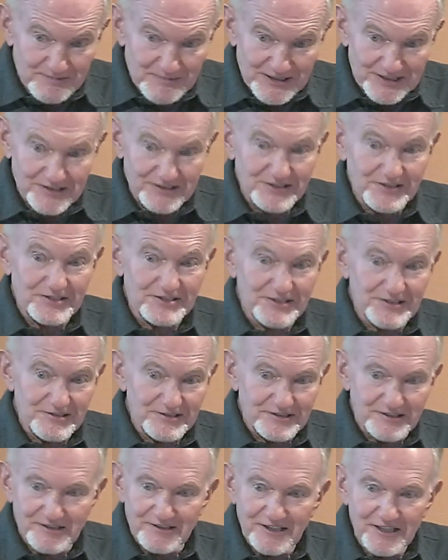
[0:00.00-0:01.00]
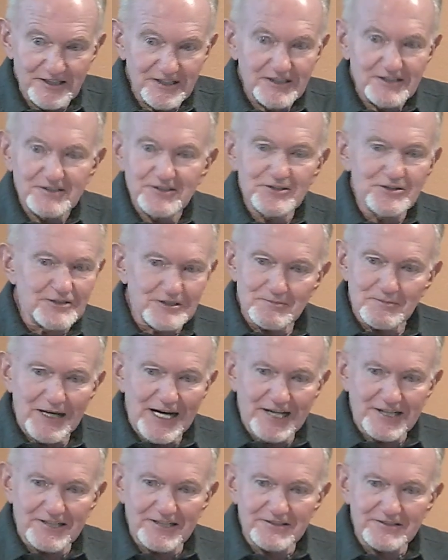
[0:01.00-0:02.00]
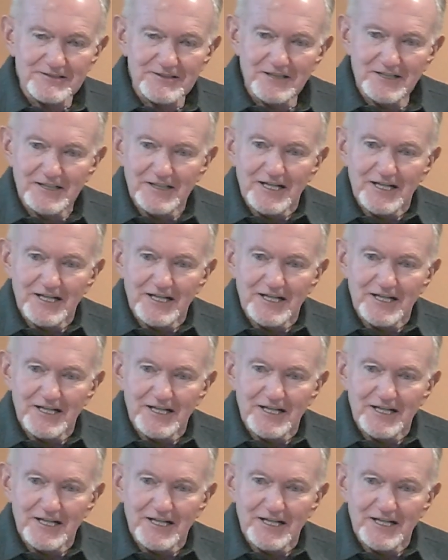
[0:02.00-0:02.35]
because it's such a huge package.